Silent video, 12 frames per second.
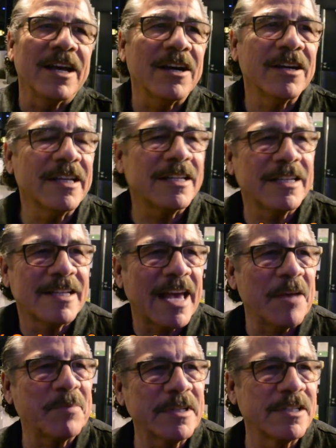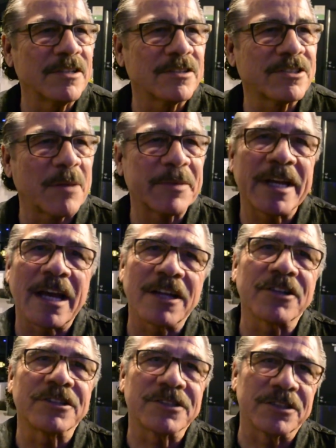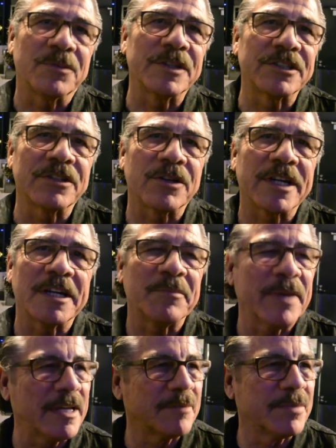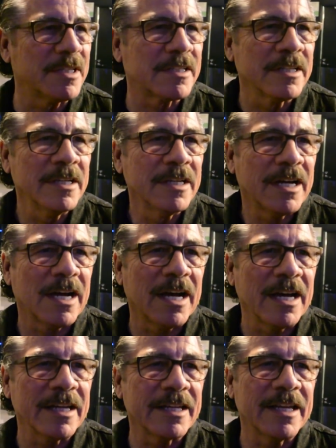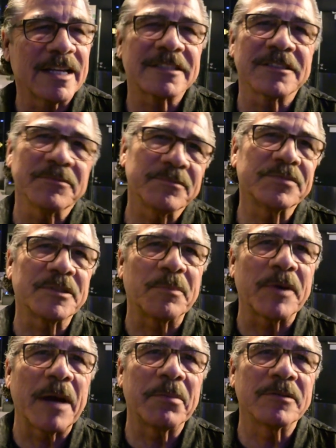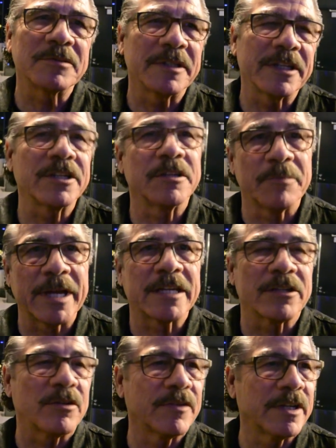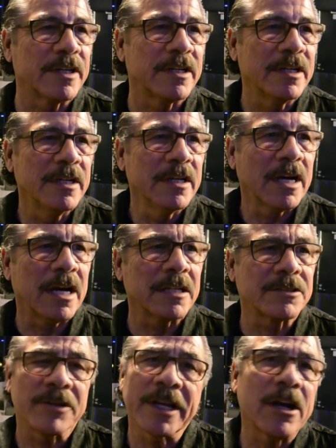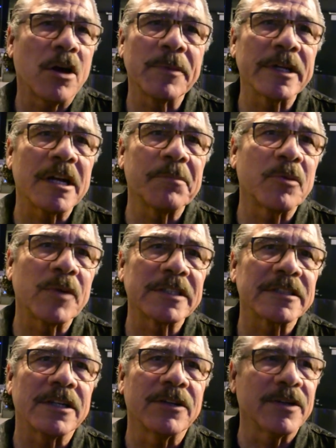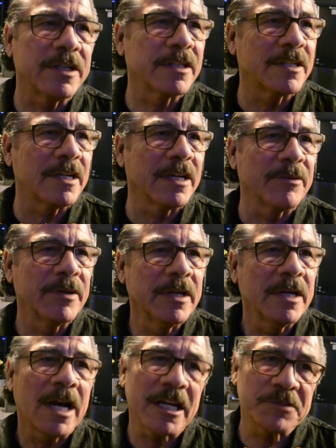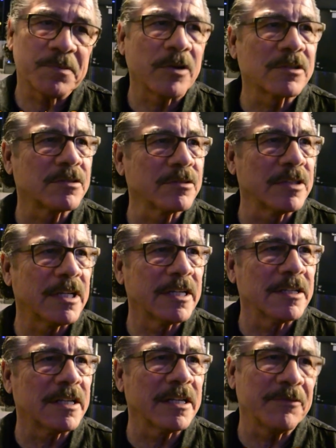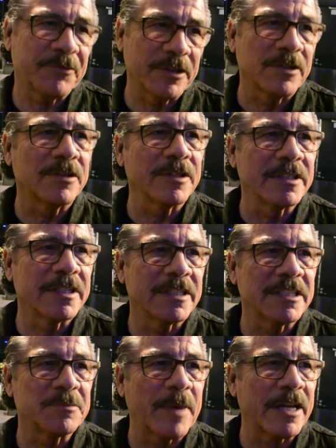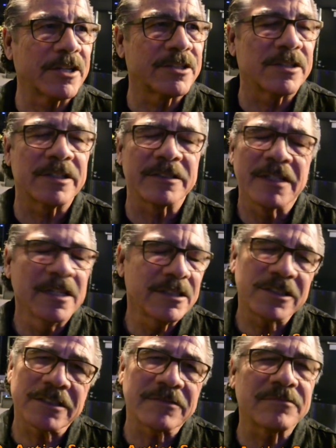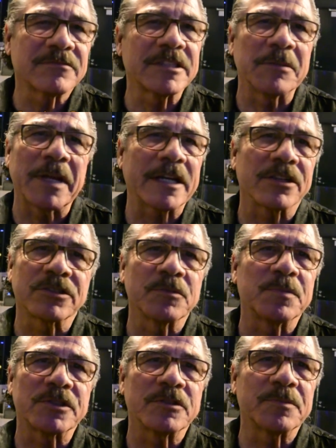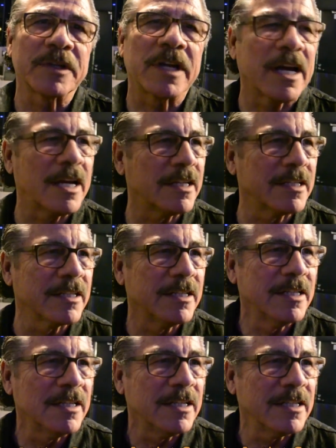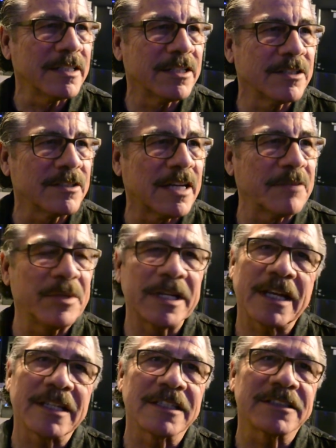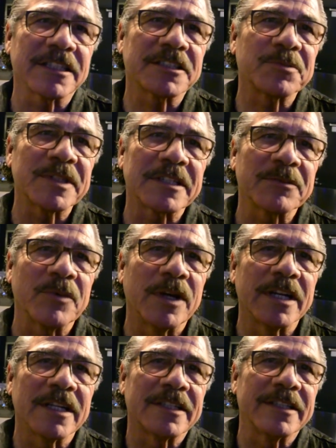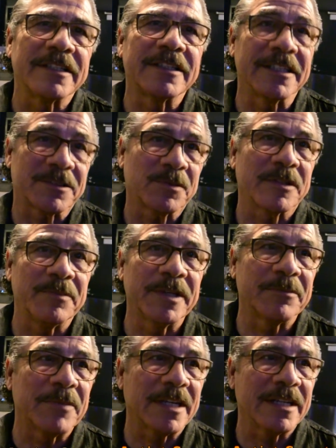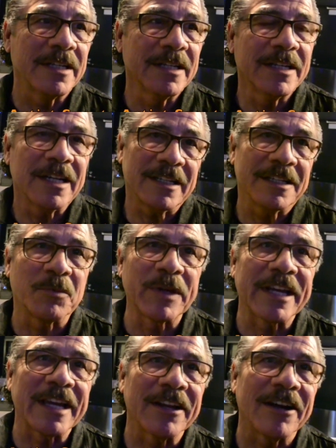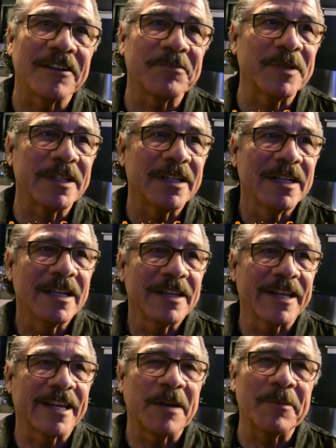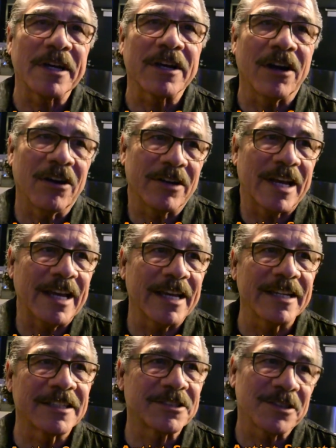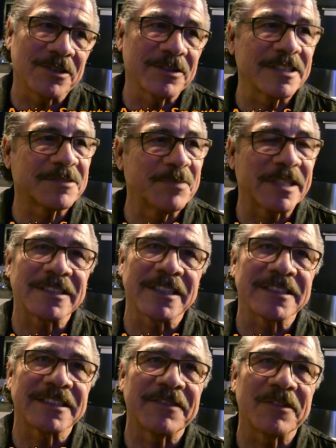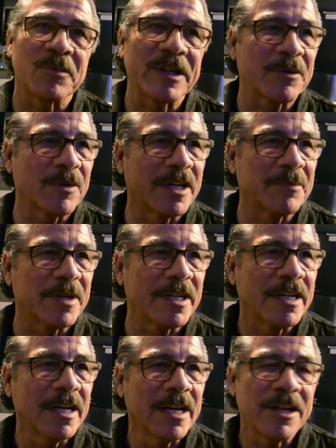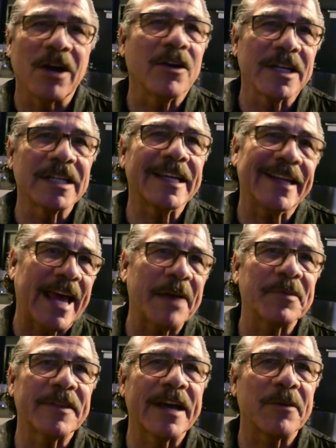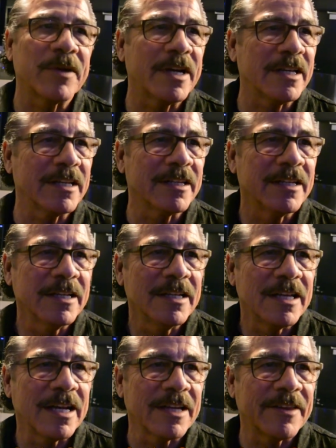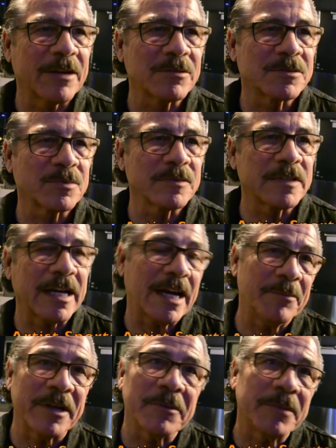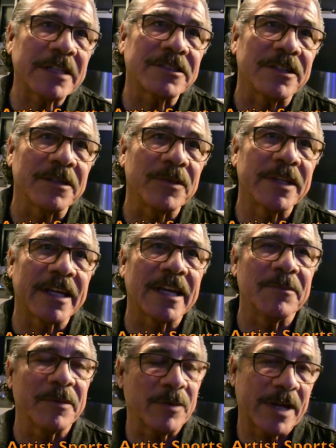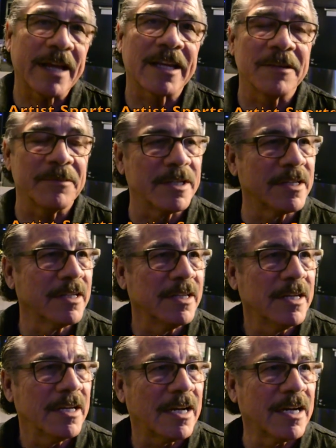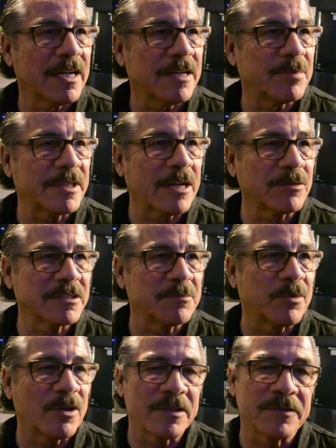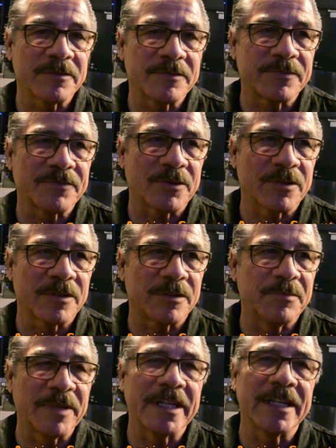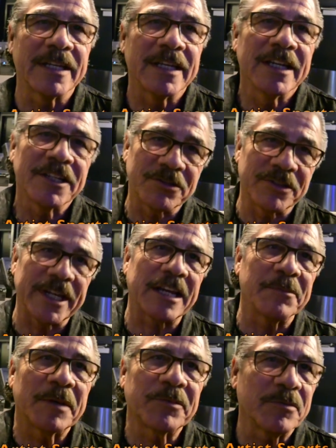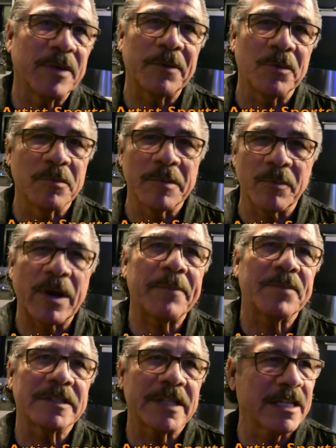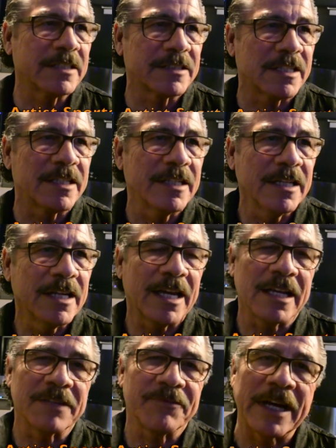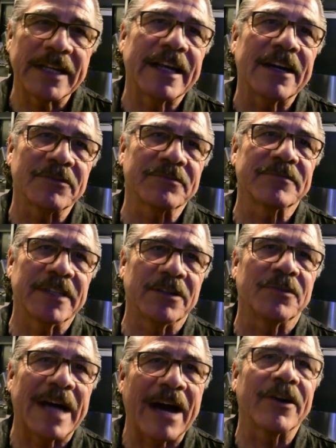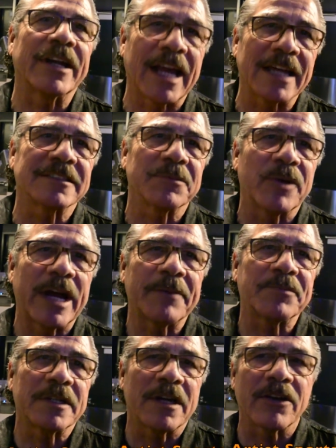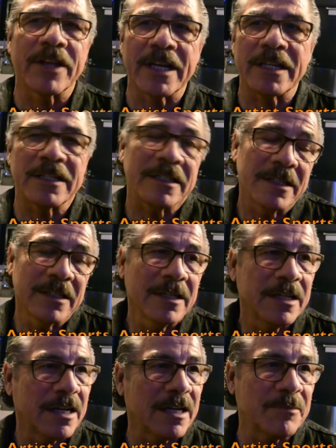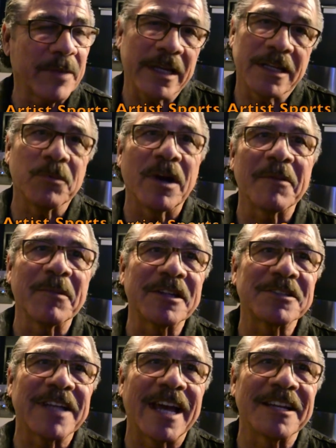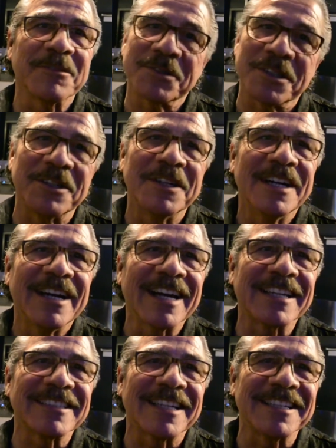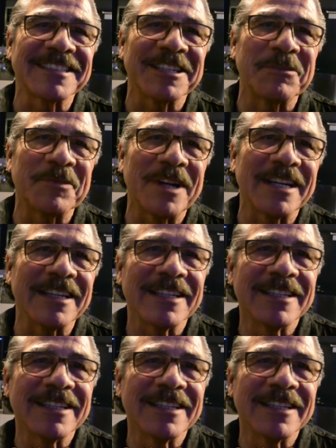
No, it happened. You know, Tommy Gallagher's the original cut man, but he had some problems and he couldn't make it over here. So they called me a couple weeks ago, and I spoke to Phil, his manager, and just seemed like a super, super guy. And, you know, I've been like in a six-week run. This would have been my a weekend off, but they gave me a call and I had it, so this makes it a 7-week run. But no, it happened that way, and that was, I met him yesterday when I came in, but that was important for me to take him up to my room and wrap his hands and find out, you know, how he likes them wrapped and all that. And man, he wanted me to sign him, so I guess I did something right.